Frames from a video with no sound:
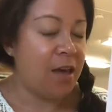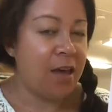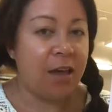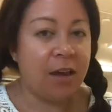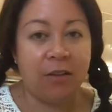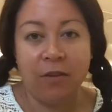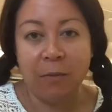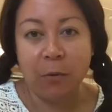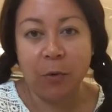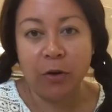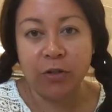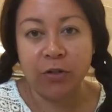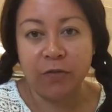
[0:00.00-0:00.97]
And if I'm
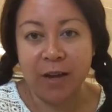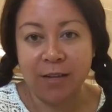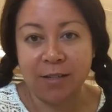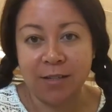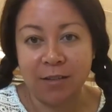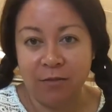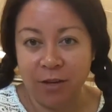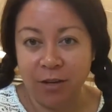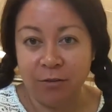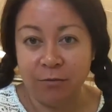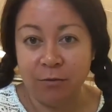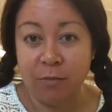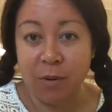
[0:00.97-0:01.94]
going too fast in the
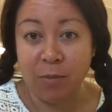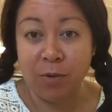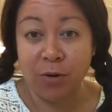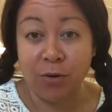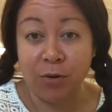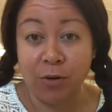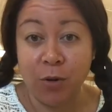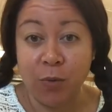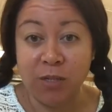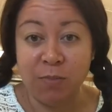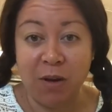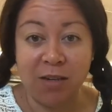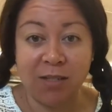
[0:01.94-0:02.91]
video, remember you can
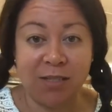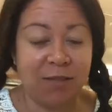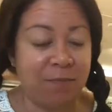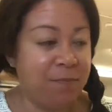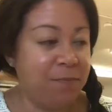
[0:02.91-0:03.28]
always pause it.